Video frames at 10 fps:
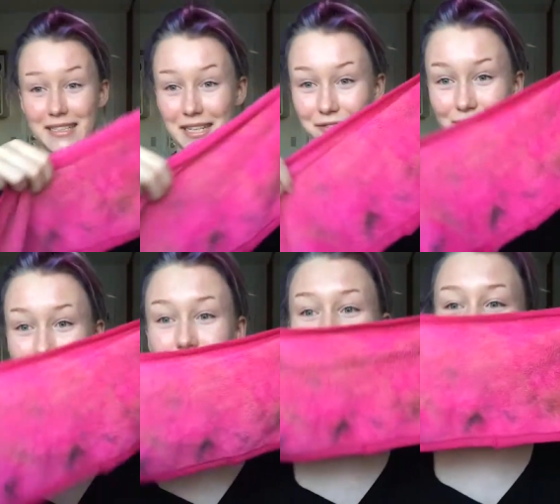
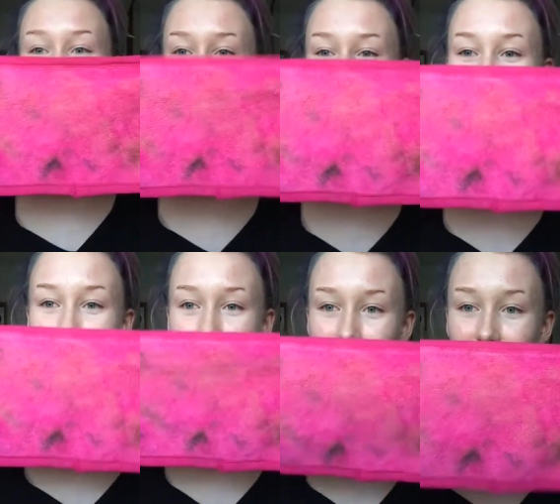definitely removed
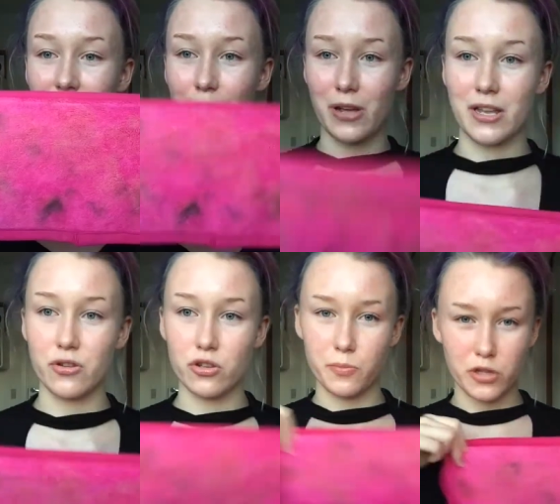my makeup, and
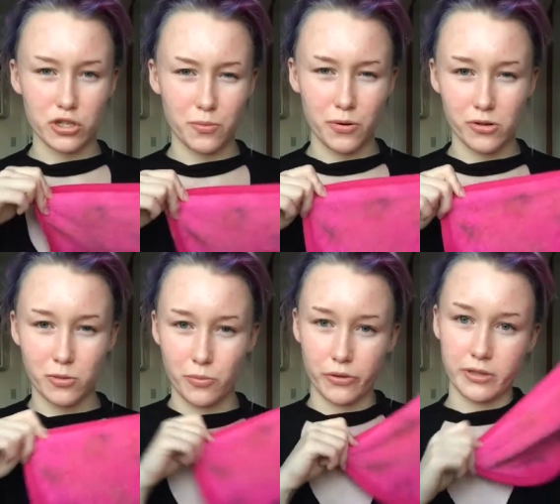you're just supposed
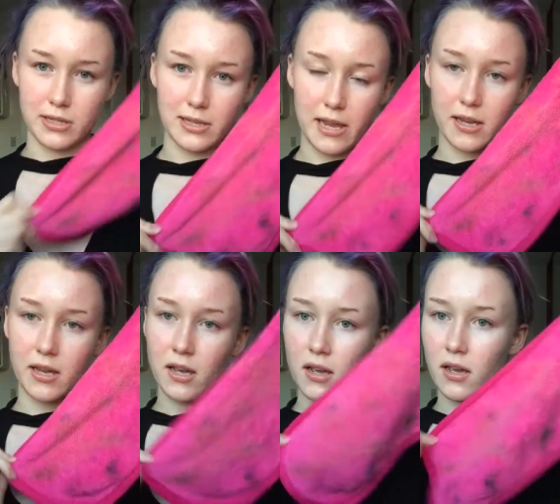to put this like
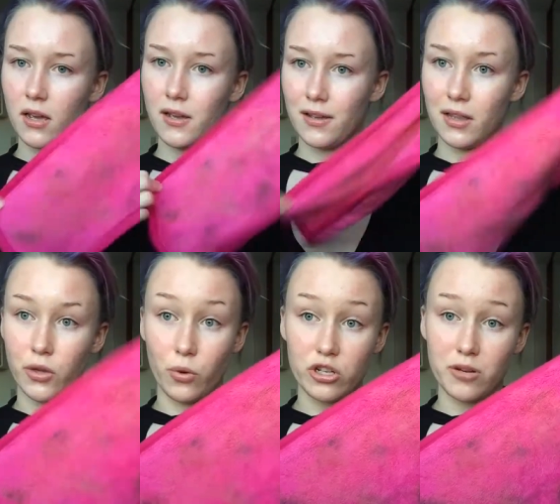in
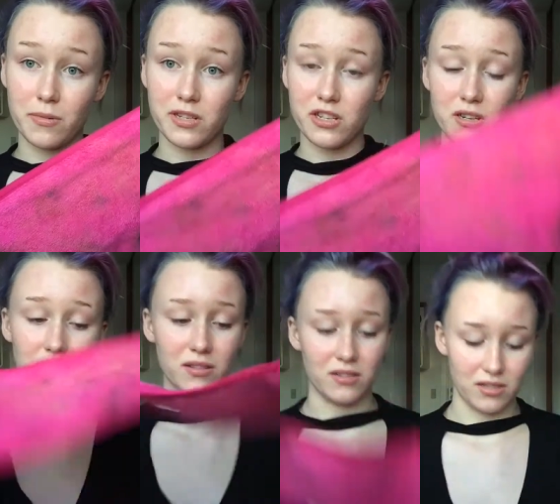the washing
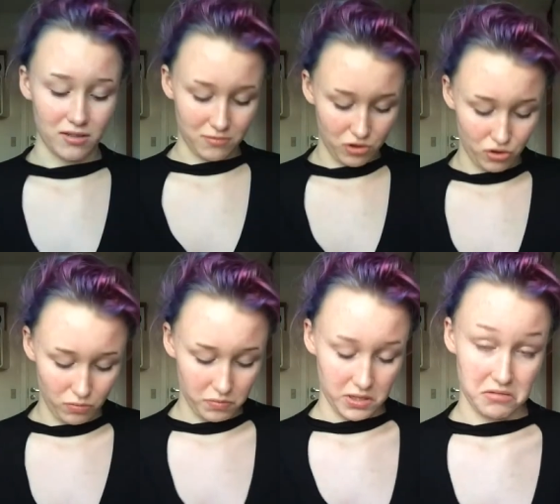machine and then
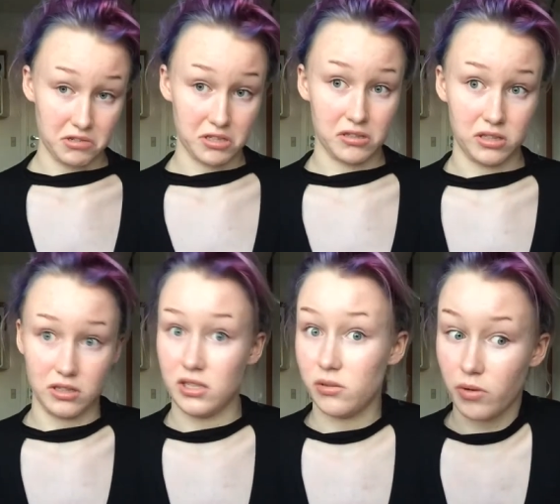should be
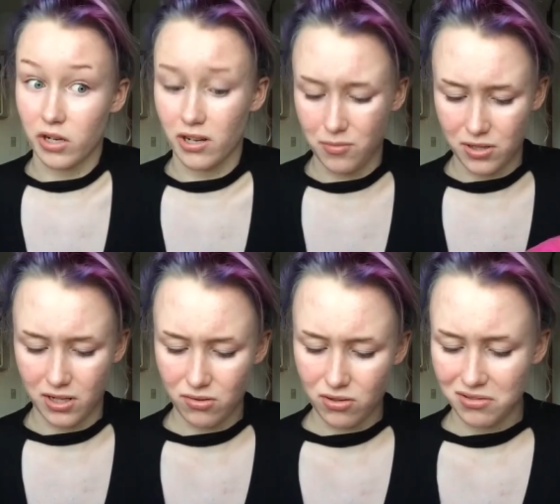clean when it comes
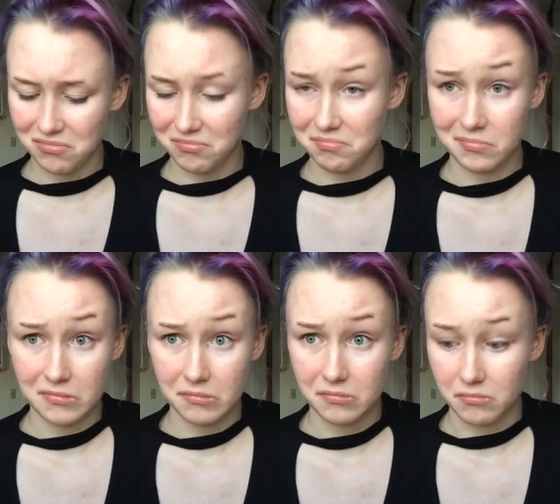out.
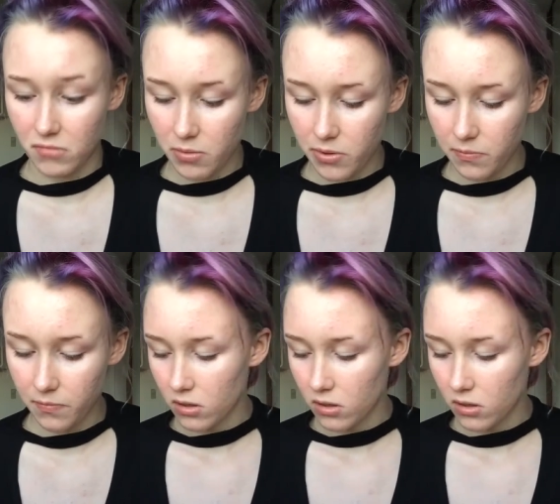Maybe.